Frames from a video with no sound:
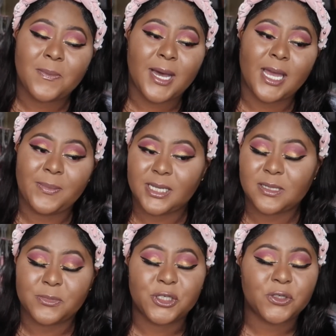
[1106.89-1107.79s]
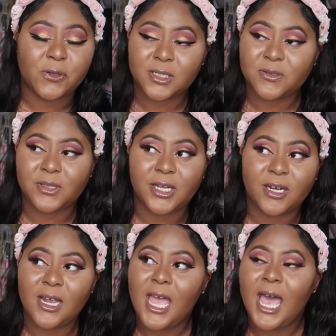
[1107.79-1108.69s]
to buy it because I'm sure it's on
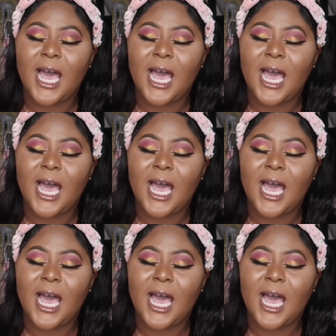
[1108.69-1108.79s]
there.